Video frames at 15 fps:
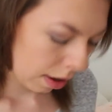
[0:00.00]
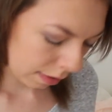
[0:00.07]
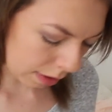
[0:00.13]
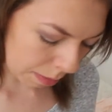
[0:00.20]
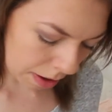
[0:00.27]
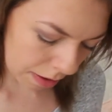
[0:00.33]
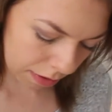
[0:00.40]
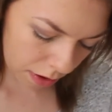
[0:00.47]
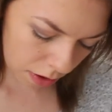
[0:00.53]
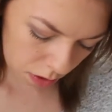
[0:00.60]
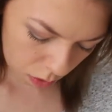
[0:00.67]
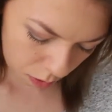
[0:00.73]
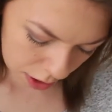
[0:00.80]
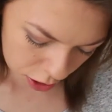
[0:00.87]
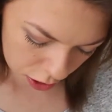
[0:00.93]
Sometimes I
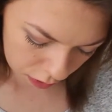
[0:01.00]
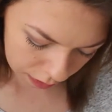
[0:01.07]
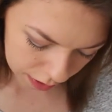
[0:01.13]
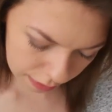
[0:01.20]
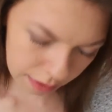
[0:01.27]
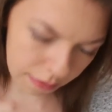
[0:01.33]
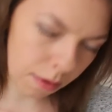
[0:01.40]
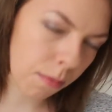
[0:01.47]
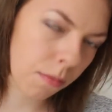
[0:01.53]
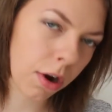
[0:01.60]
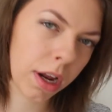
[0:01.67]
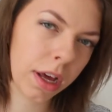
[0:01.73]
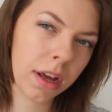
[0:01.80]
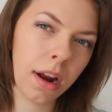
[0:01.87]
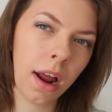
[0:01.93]
don't always use these if I'm
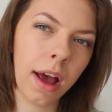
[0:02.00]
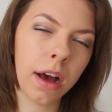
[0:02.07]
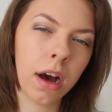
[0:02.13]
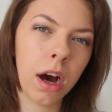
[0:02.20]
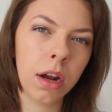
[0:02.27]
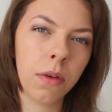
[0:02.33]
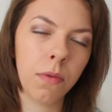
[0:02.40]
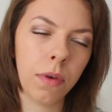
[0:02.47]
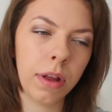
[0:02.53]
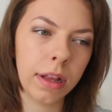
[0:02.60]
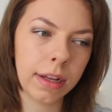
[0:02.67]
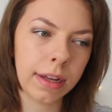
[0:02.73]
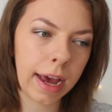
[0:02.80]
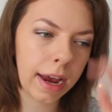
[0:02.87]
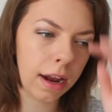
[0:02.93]
running like kind of in
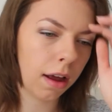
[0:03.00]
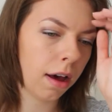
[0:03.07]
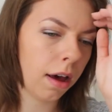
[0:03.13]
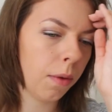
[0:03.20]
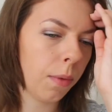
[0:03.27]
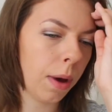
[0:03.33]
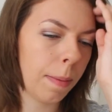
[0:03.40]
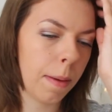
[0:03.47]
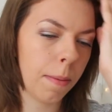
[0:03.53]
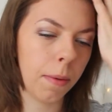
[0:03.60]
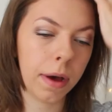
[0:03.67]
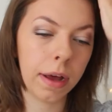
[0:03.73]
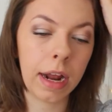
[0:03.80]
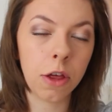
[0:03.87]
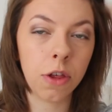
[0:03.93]
the daylight where people
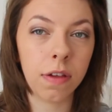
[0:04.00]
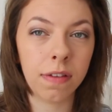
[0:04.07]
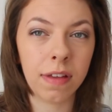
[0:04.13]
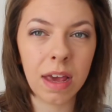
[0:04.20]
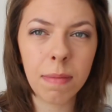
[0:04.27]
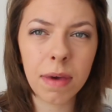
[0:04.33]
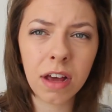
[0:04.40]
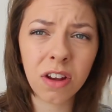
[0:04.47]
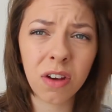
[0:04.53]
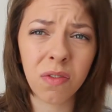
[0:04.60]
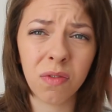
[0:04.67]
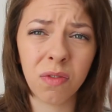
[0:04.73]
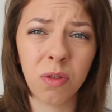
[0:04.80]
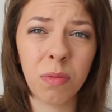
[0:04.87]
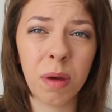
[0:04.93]
can actually see me. I
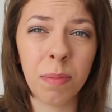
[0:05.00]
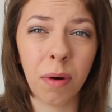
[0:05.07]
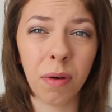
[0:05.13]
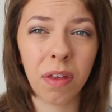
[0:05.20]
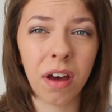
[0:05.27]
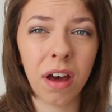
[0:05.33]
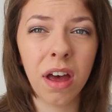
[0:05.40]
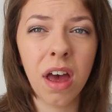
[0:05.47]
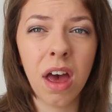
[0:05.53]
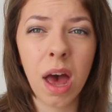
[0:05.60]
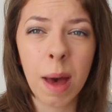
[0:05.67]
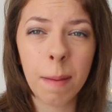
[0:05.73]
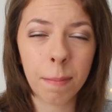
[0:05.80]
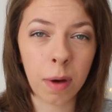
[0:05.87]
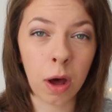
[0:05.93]
don't normally bother,
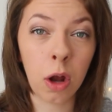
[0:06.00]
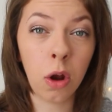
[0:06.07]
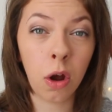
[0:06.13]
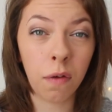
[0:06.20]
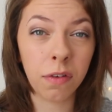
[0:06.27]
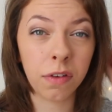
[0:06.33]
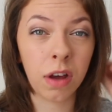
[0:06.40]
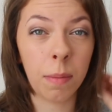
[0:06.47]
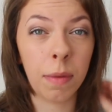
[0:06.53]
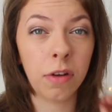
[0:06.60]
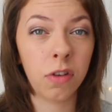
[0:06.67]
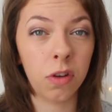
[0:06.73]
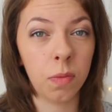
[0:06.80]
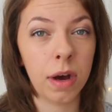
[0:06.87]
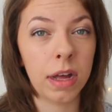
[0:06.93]
but a lot of the time
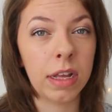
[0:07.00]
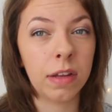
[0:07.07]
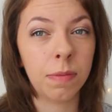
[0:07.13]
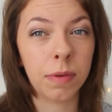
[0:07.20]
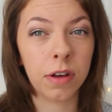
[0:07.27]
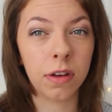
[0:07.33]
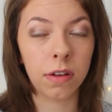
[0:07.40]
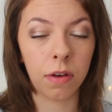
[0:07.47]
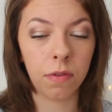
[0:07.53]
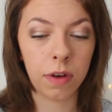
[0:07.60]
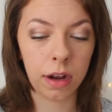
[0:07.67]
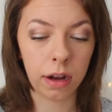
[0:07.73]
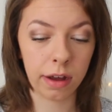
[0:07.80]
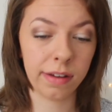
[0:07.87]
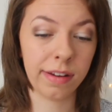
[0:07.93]
I do wear these because I
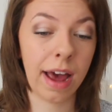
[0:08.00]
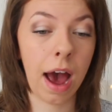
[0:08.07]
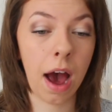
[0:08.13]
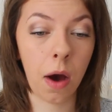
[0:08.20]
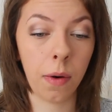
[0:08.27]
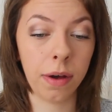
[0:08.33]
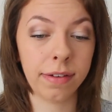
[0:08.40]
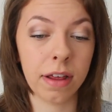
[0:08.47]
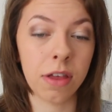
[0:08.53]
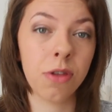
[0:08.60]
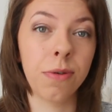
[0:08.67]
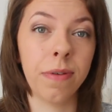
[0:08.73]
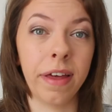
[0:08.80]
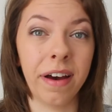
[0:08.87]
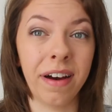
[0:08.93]
realise how
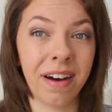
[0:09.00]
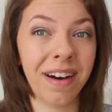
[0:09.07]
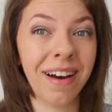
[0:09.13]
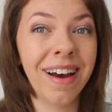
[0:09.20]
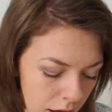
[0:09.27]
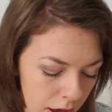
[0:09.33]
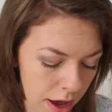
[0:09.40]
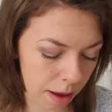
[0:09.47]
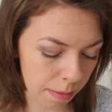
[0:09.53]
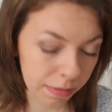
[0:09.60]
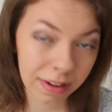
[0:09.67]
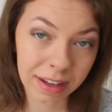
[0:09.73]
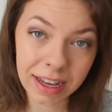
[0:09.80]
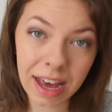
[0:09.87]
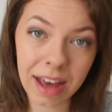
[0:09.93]
essential they are.
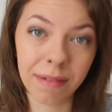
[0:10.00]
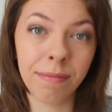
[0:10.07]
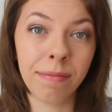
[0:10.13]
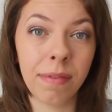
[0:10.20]
So yeah.